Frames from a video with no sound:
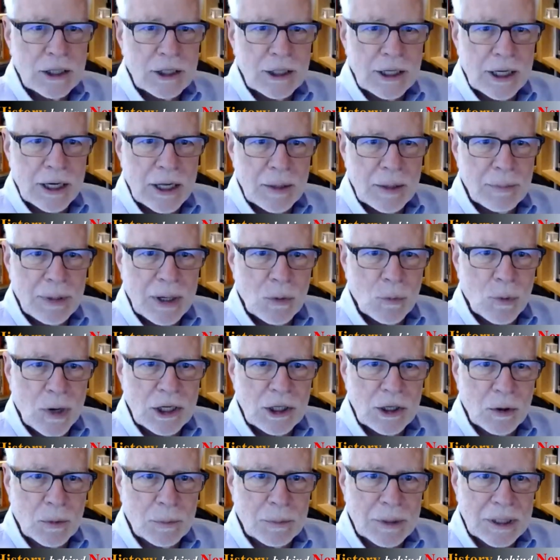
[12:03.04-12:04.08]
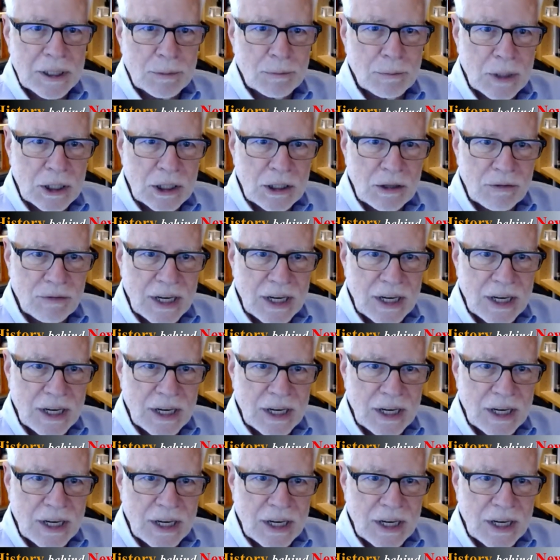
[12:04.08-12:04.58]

to GDP ratio much, much